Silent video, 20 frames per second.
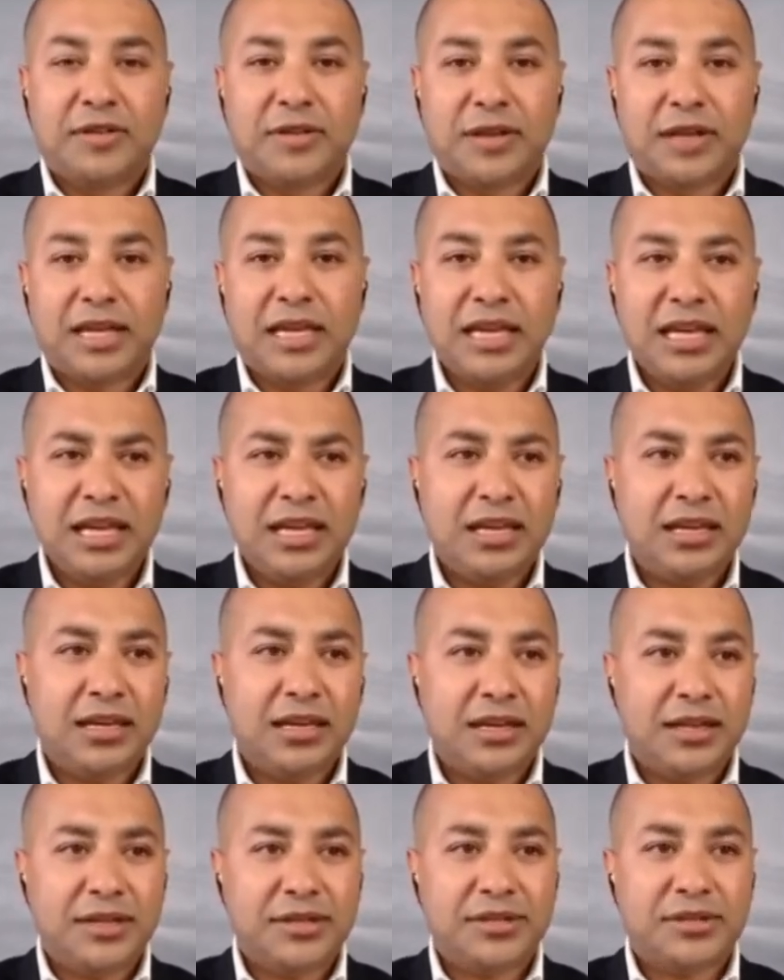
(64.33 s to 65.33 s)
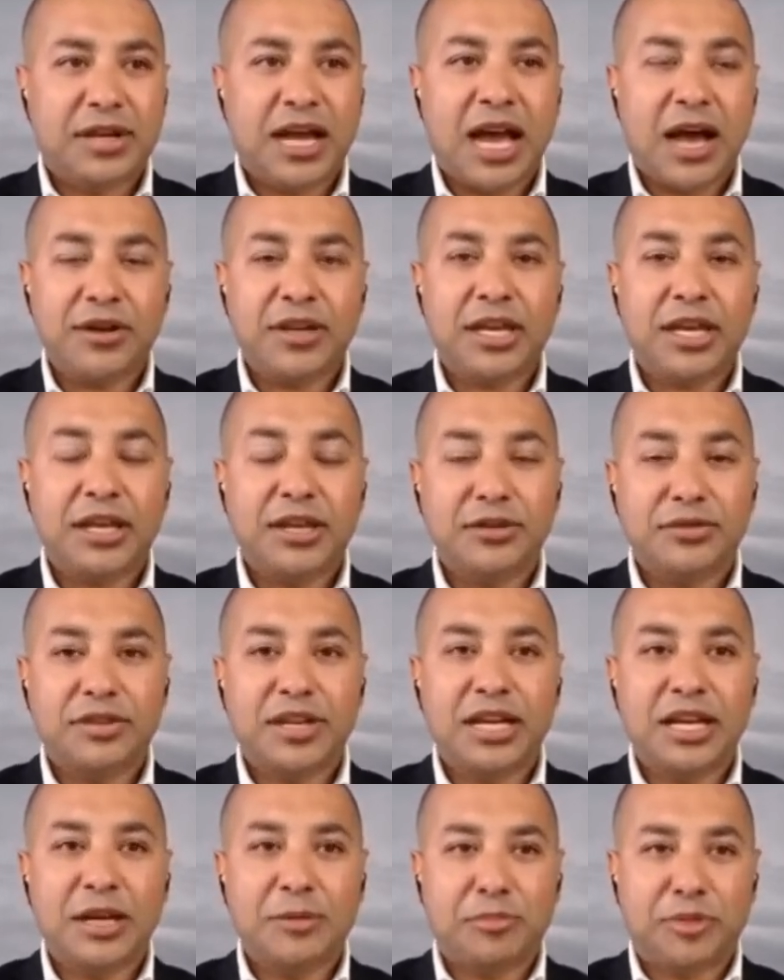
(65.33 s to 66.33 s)
the key here is to how can you
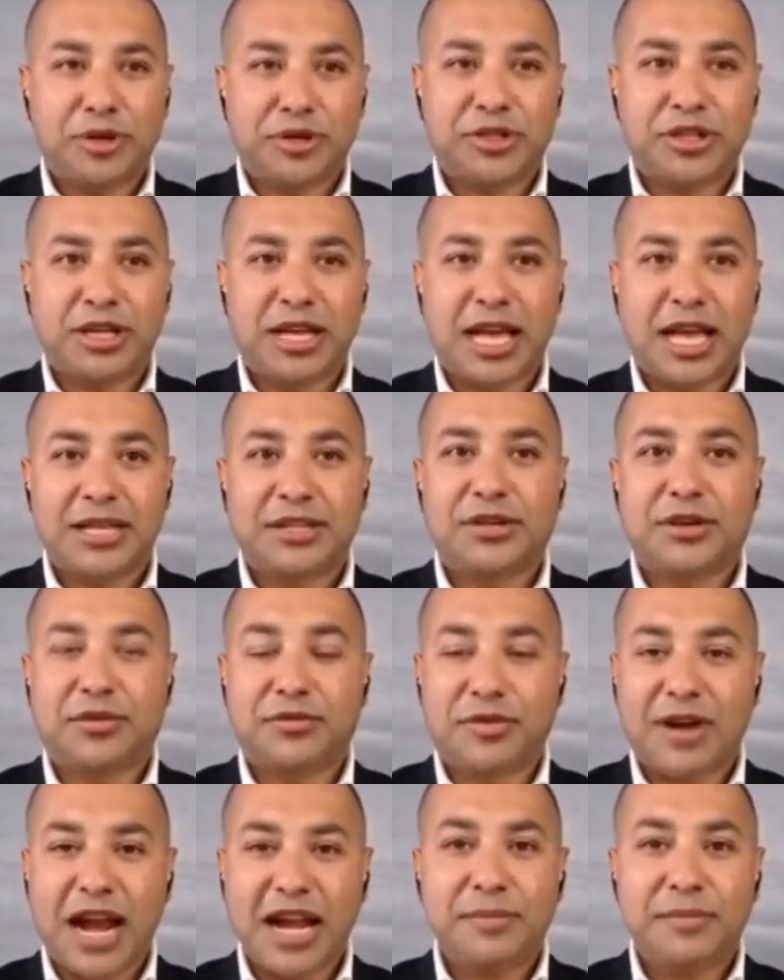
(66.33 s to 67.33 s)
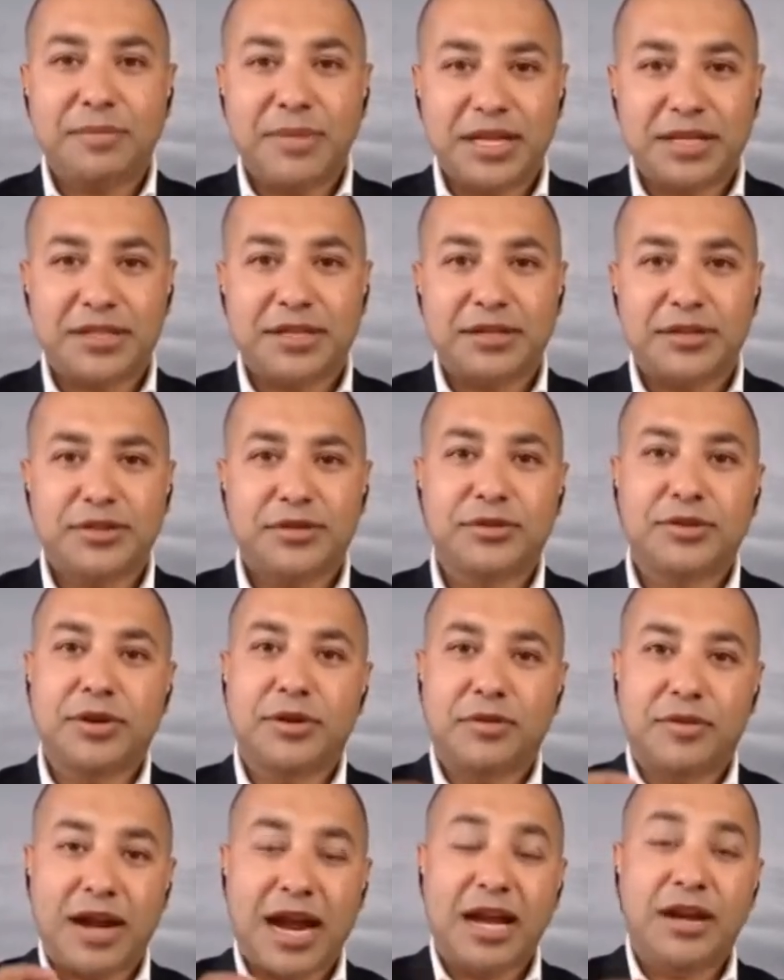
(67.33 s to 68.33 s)
really personalize your right message to
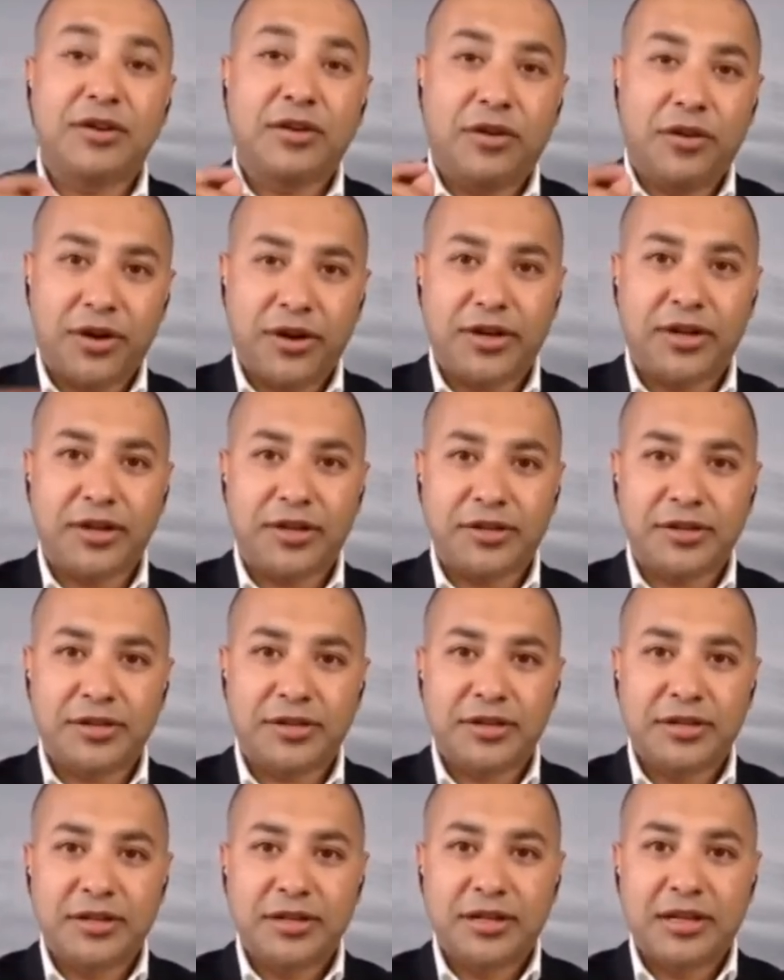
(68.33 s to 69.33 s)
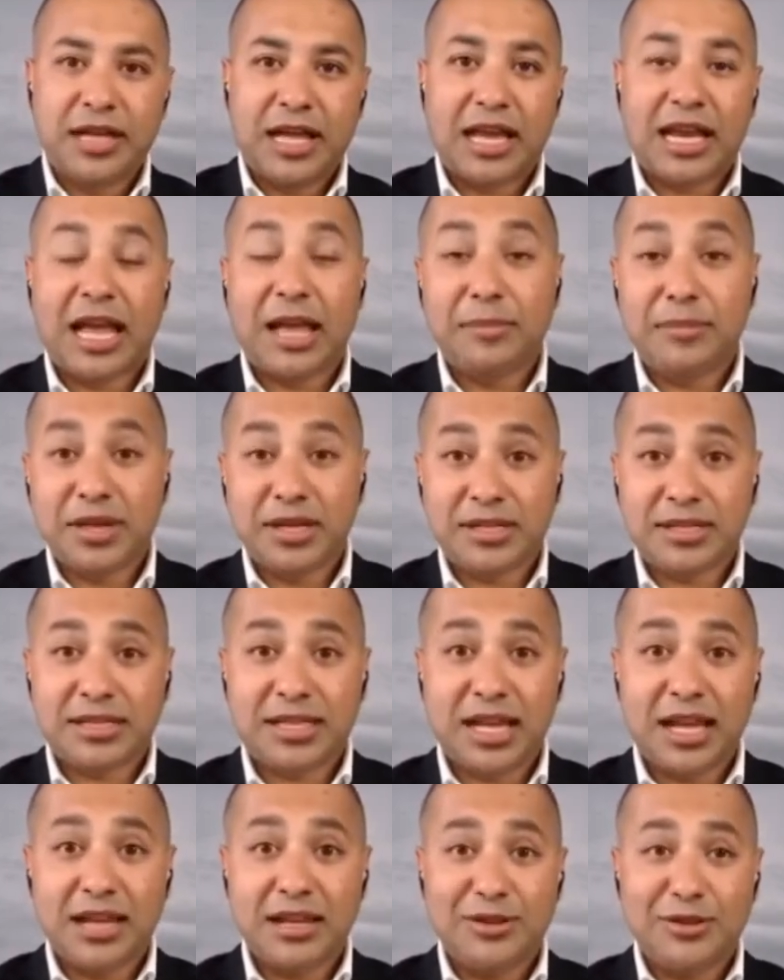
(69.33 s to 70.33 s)
a right audience? And I must
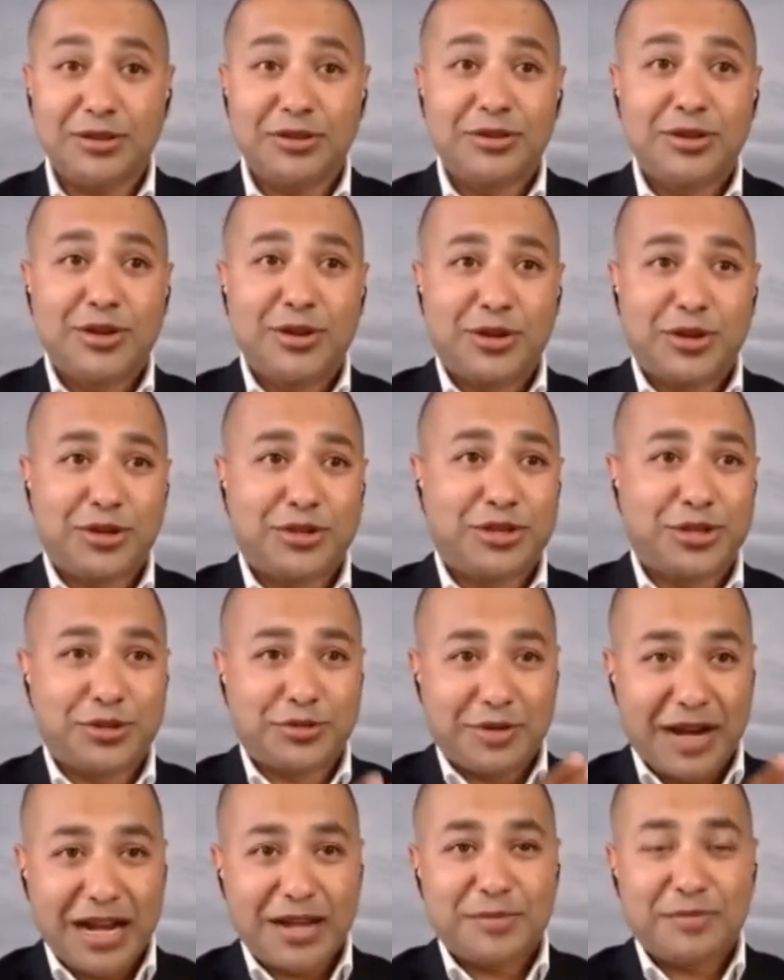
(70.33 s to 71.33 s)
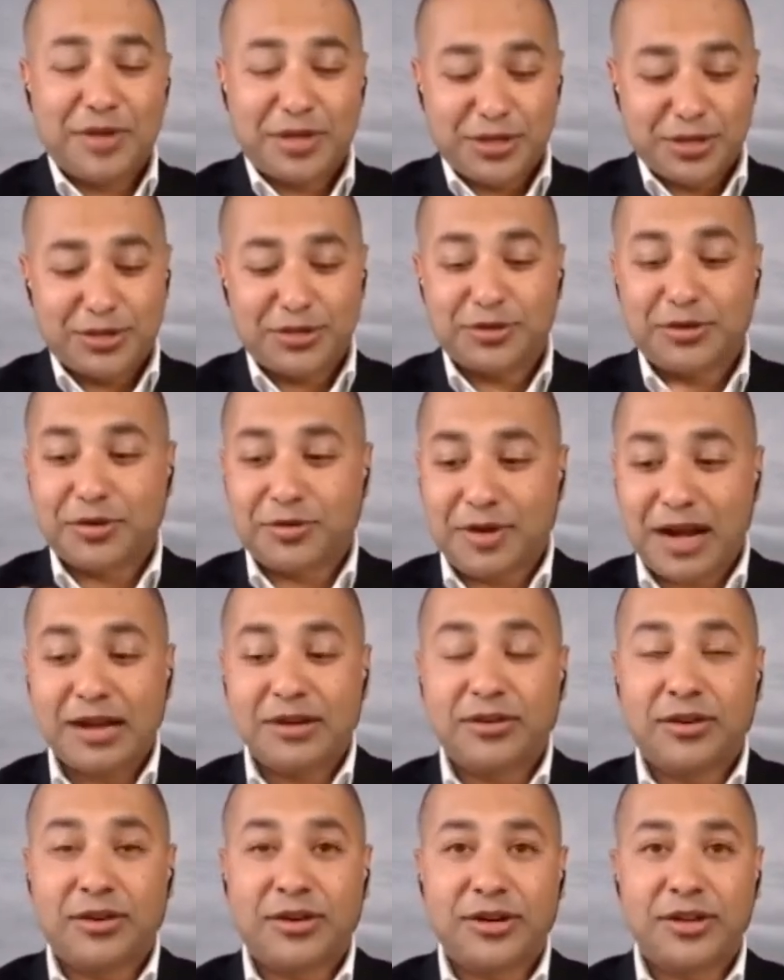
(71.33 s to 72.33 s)
say, not just right message to a
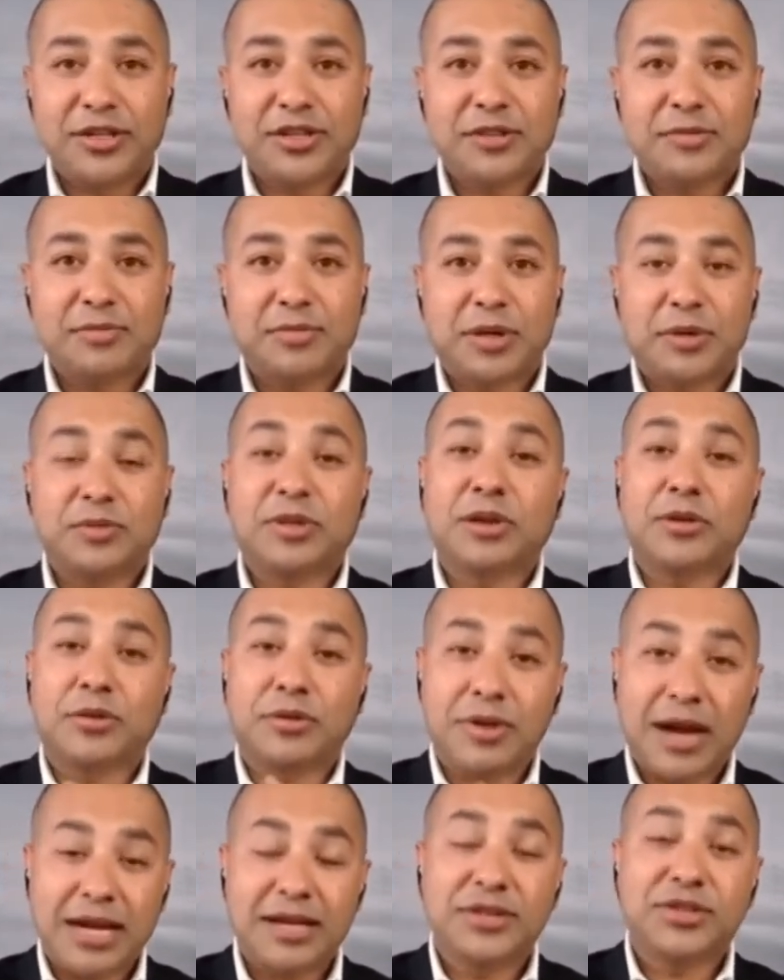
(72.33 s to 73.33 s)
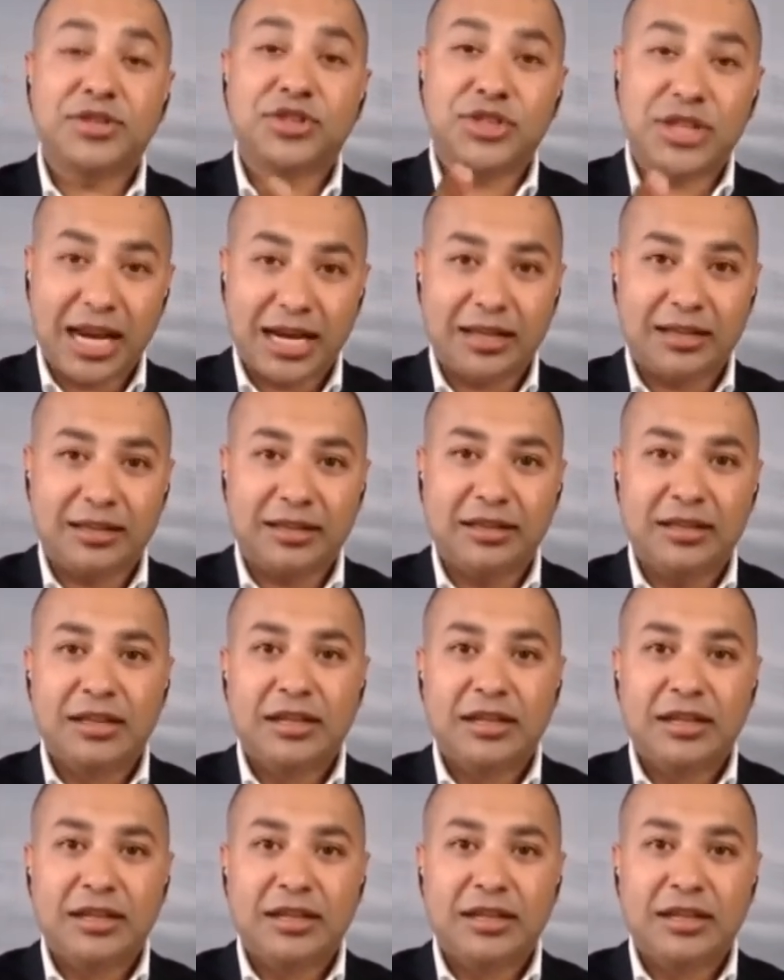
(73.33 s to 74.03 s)
right audience, but with the right channel.